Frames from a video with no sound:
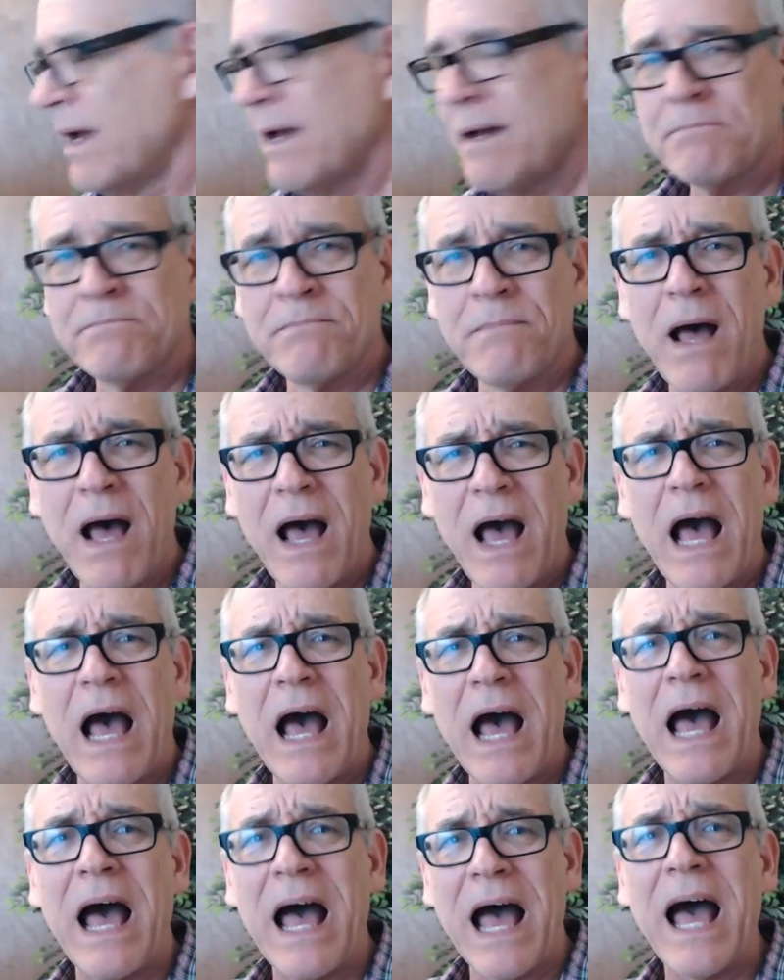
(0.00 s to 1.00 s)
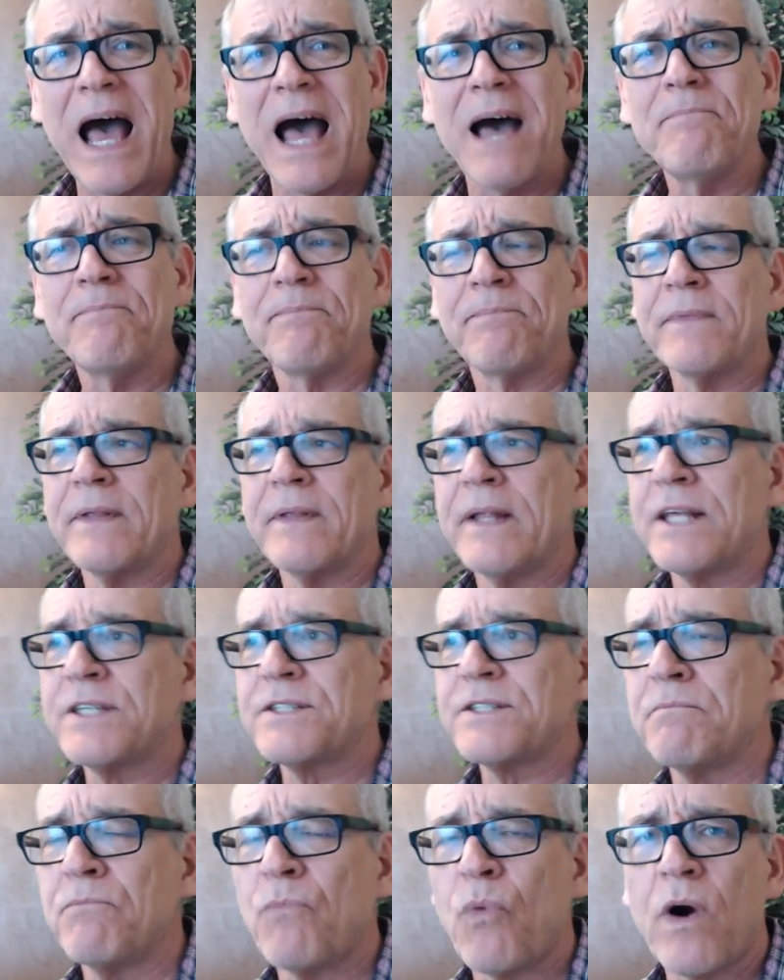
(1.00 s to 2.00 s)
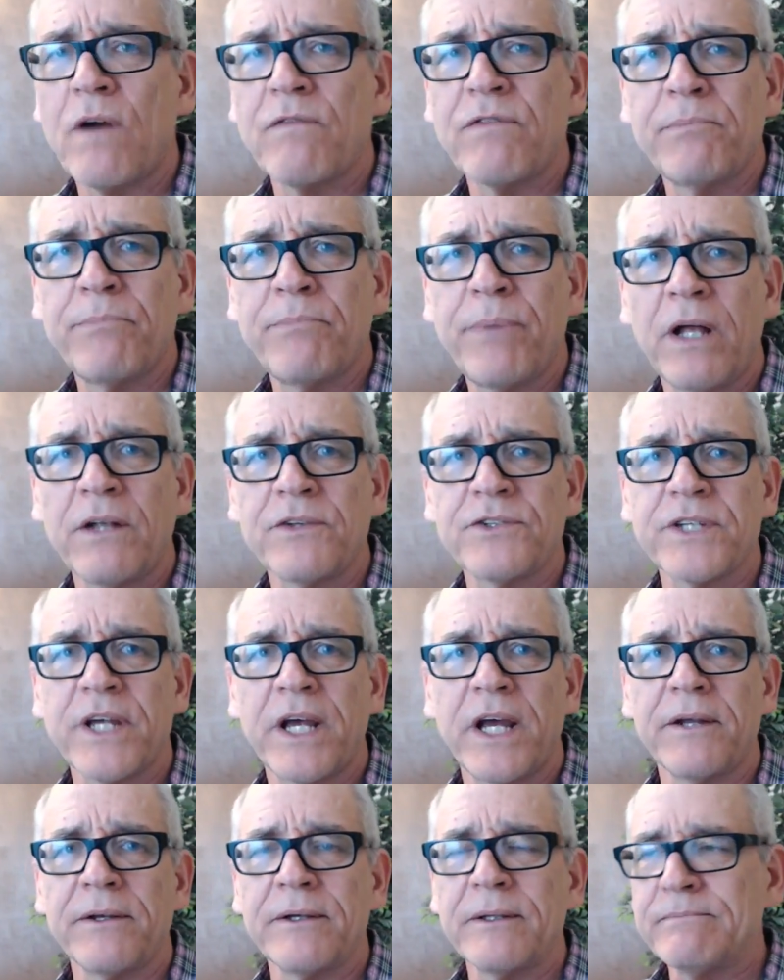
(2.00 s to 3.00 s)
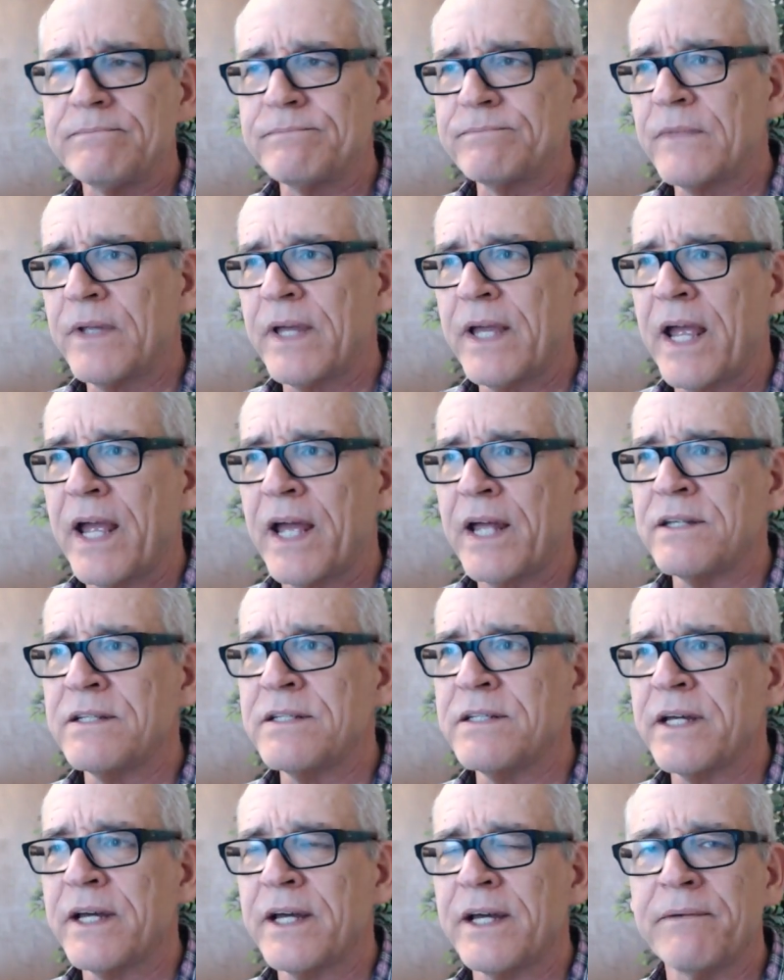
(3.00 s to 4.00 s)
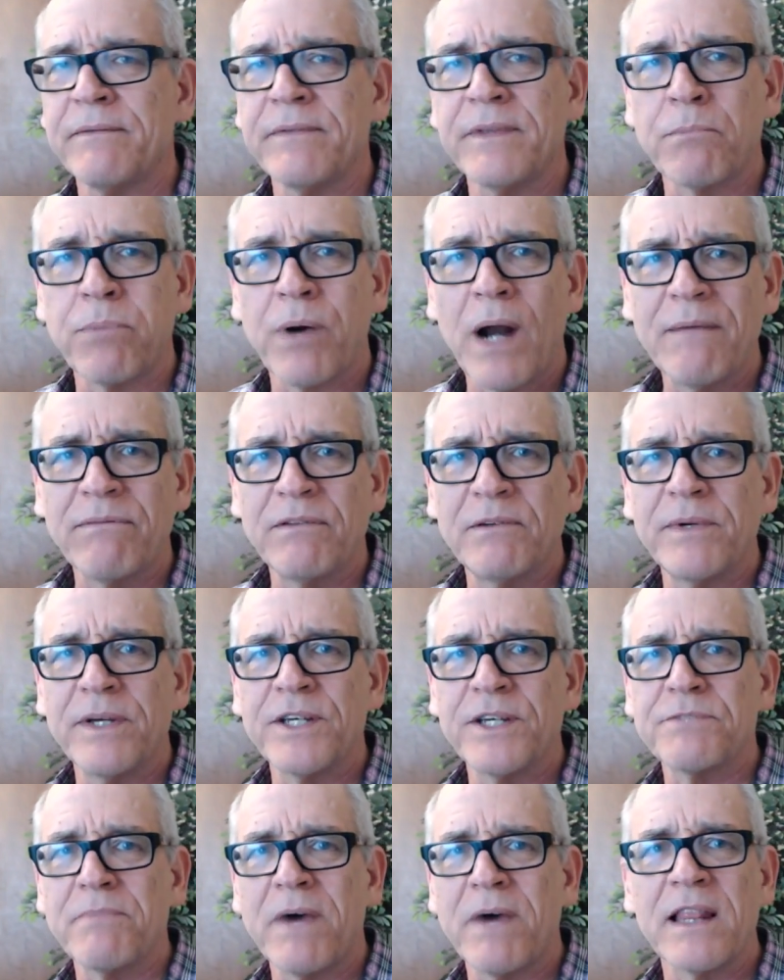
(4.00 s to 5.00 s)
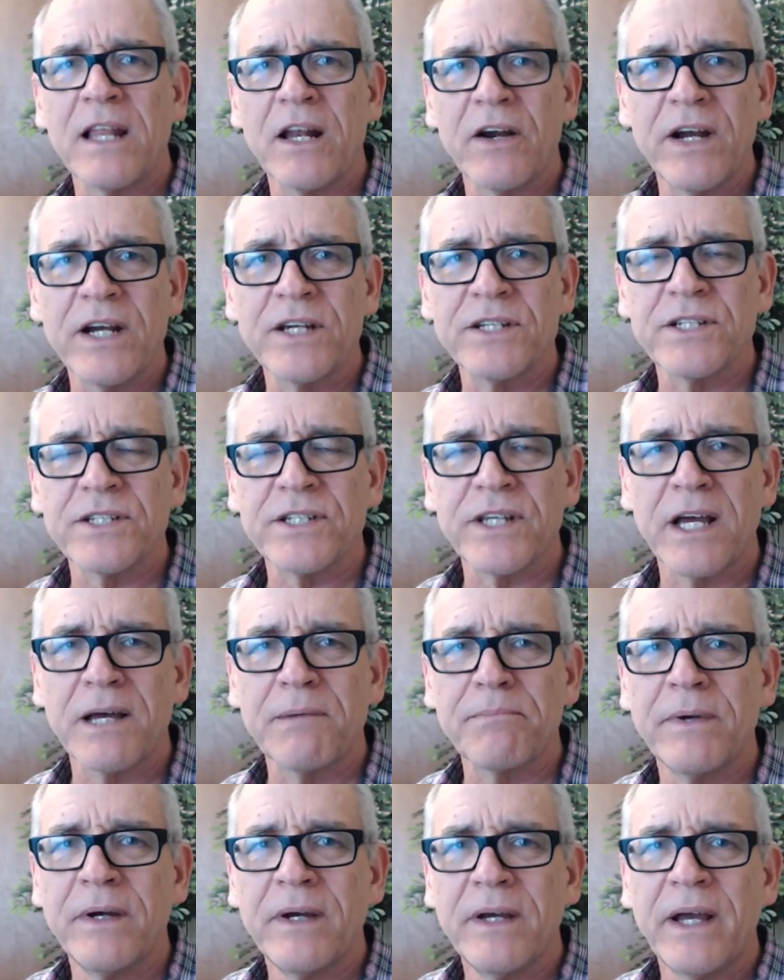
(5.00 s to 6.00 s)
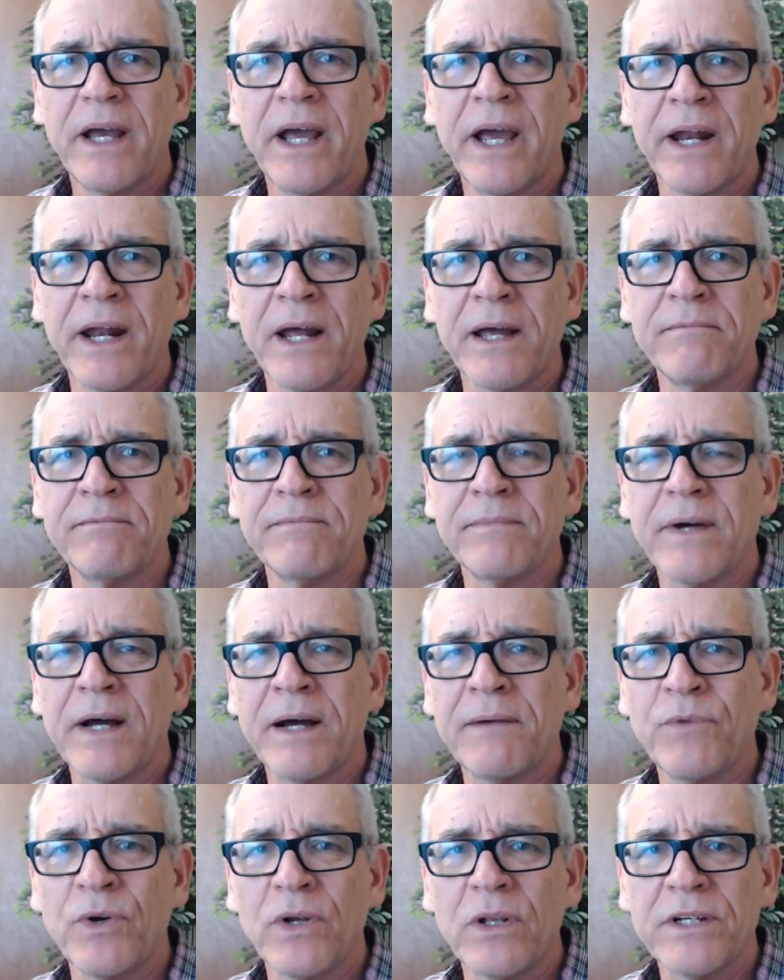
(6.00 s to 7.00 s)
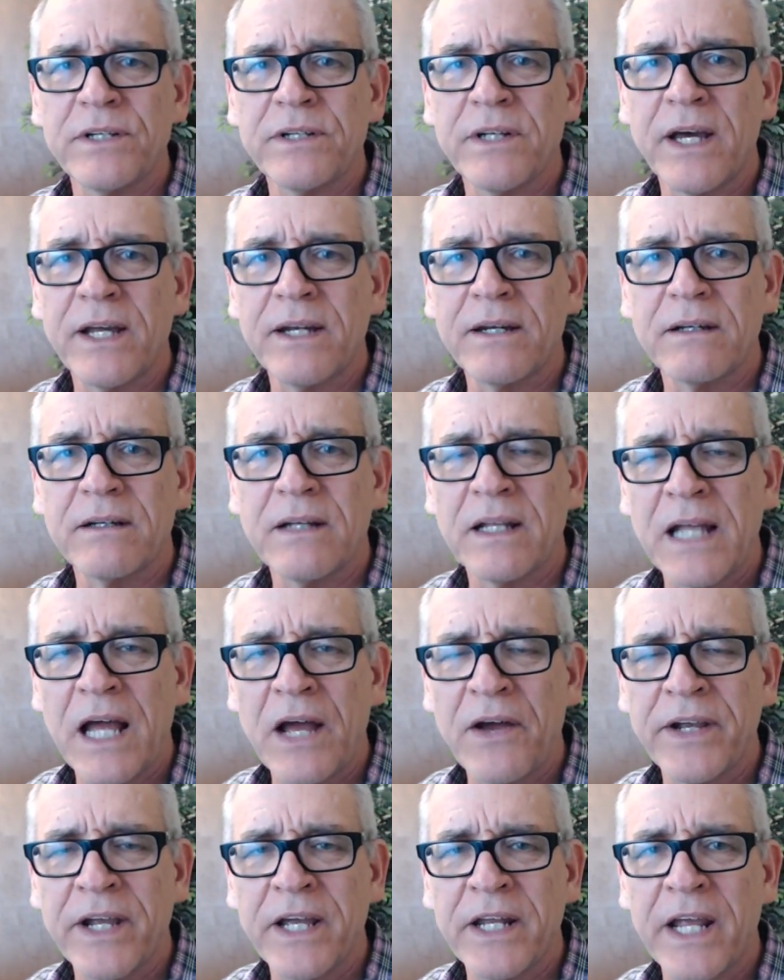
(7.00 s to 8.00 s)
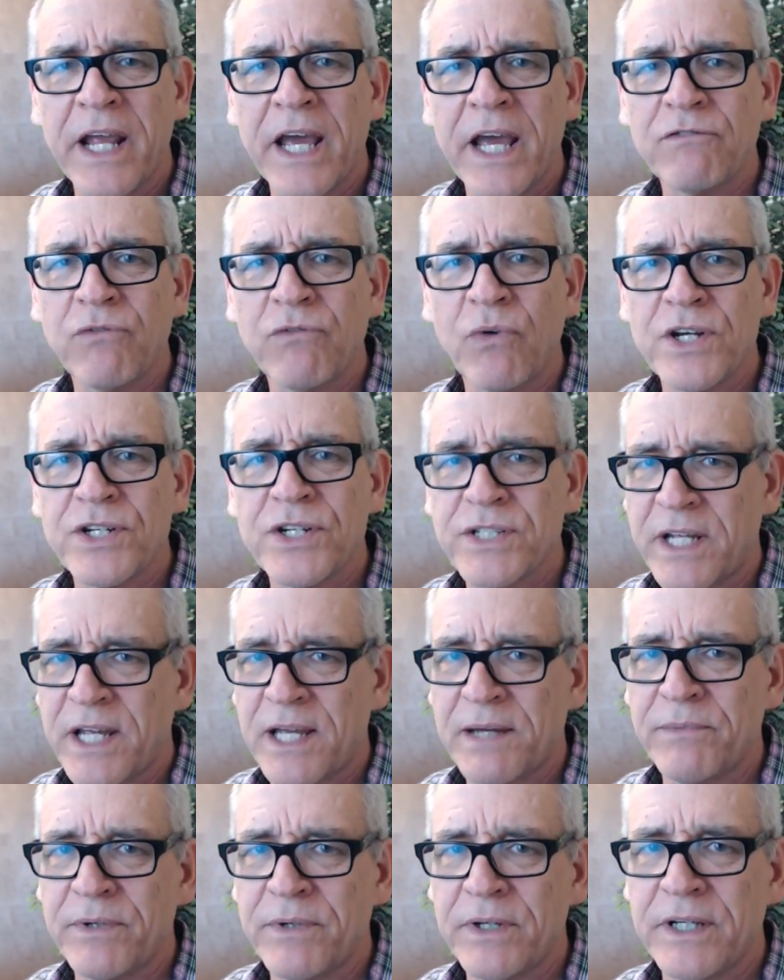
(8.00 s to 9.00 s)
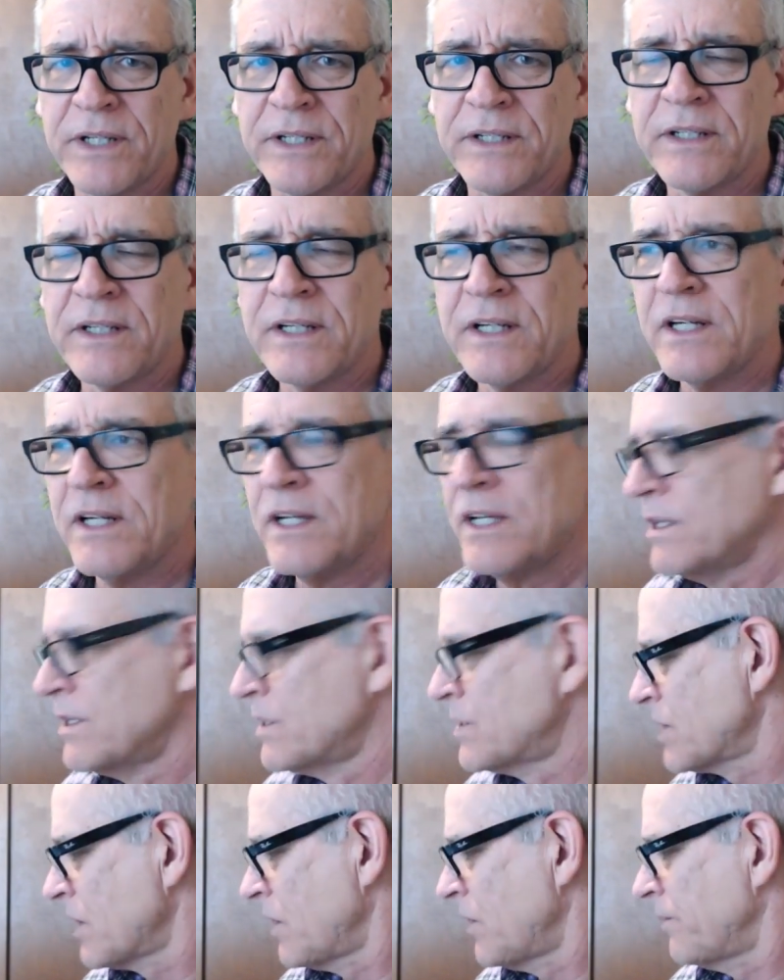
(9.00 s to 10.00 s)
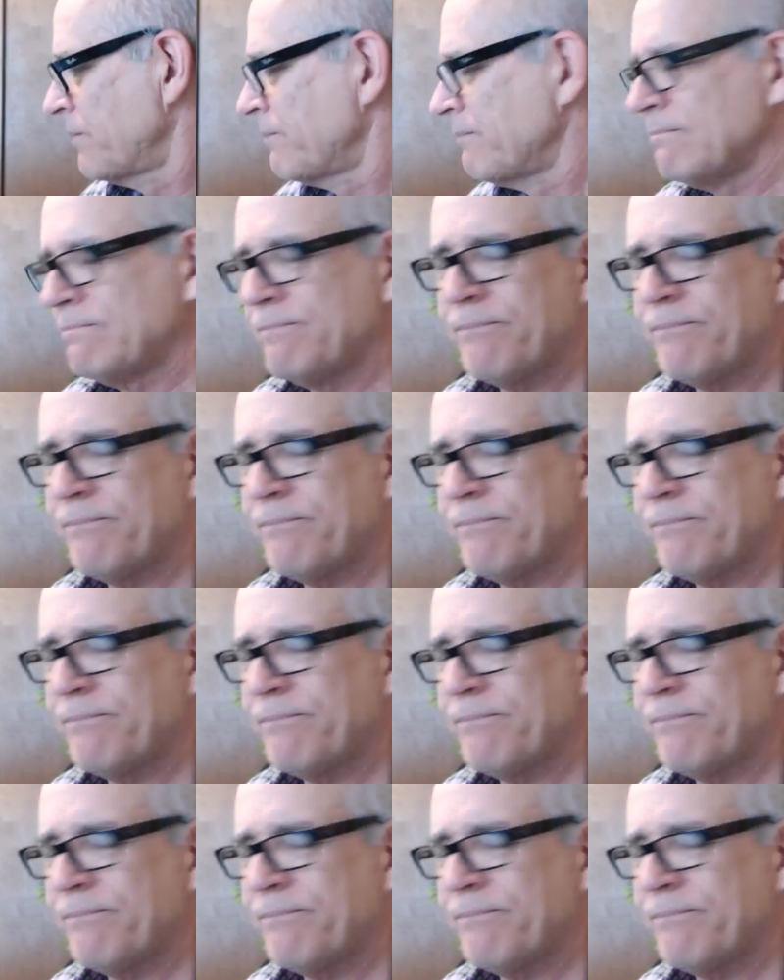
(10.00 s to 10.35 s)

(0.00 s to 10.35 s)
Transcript: ma, that's more of a belt sound. And uh, the problem is my larynx is up and I'm, I'm really not allowing any head voice to come in. So